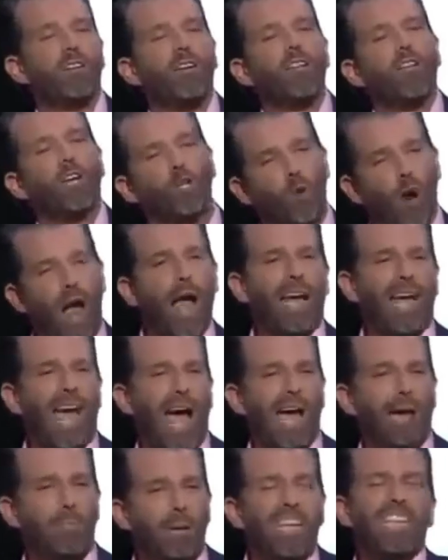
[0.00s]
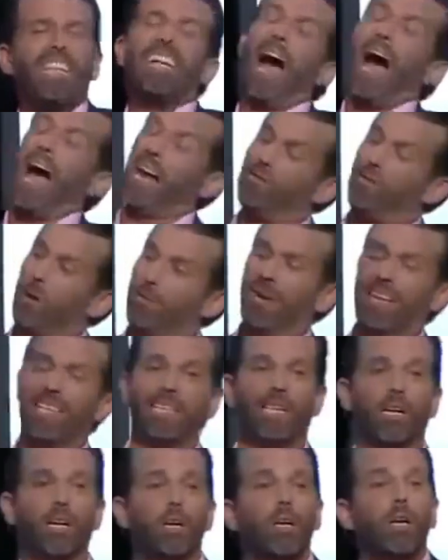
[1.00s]
The crack habit, kind of a big
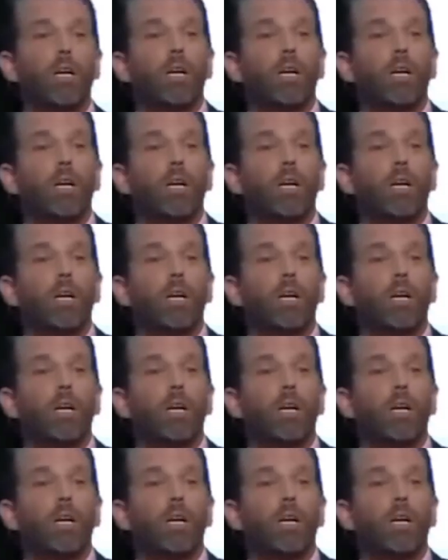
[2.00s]
deal.